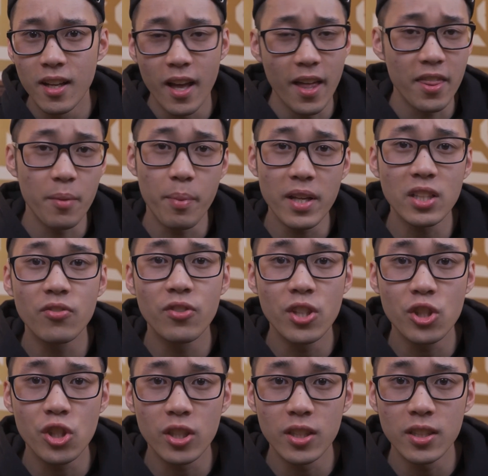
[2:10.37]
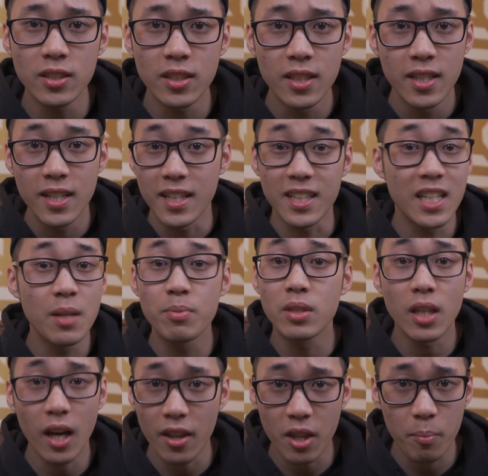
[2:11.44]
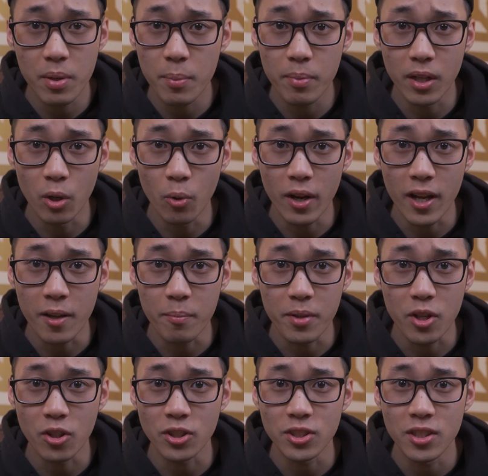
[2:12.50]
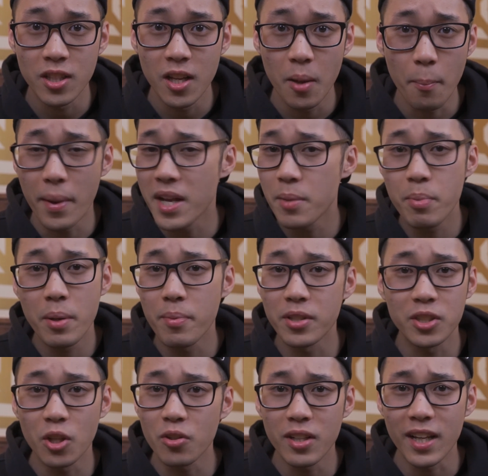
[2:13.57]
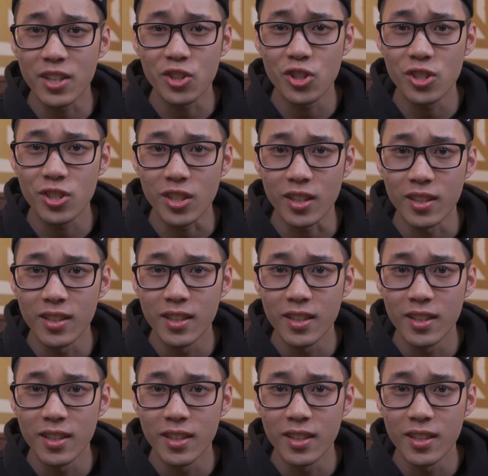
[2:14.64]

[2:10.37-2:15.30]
And the best feature is it keeps other people away because many people don't like ginger.